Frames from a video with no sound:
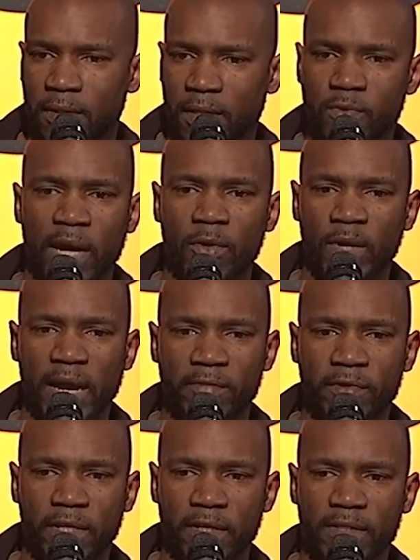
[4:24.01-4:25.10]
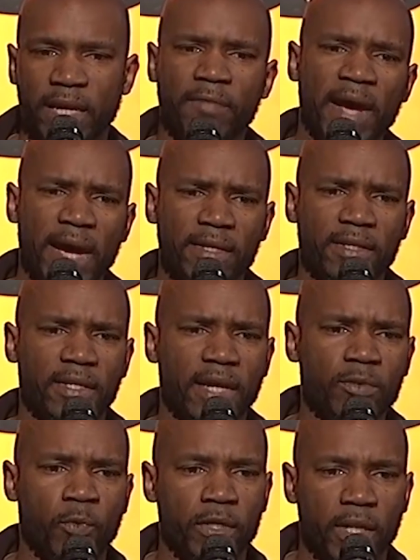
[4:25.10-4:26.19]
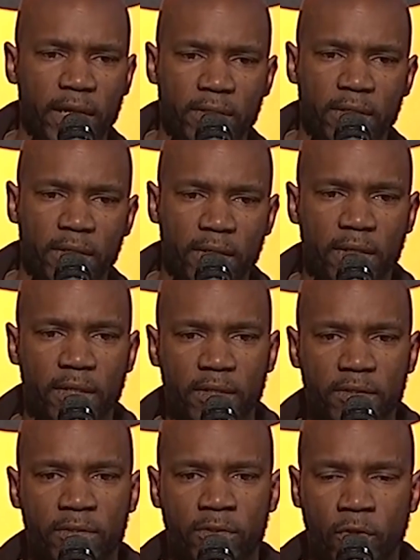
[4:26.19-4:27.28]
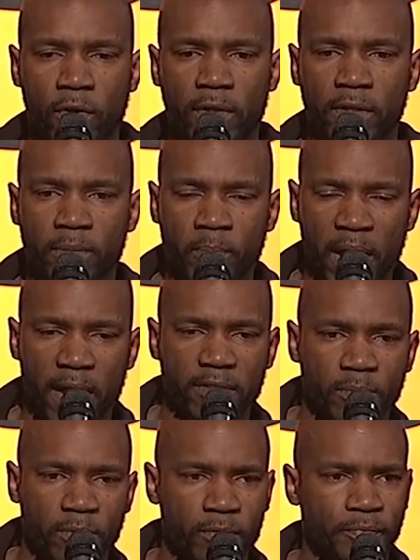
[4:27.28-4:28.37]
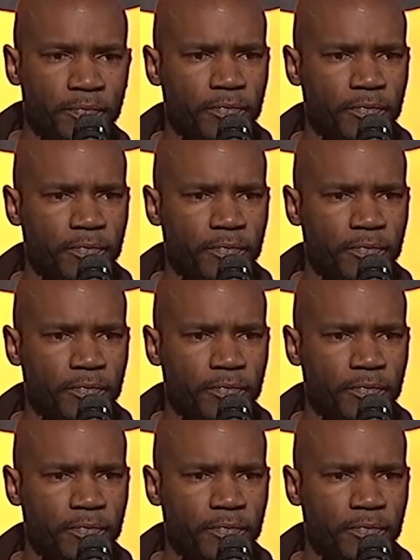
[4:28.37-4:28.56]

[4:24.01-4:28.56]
That's why I don't want to have kids. Like, if I had a kid, I'd want, like, the ugliest daughter possible.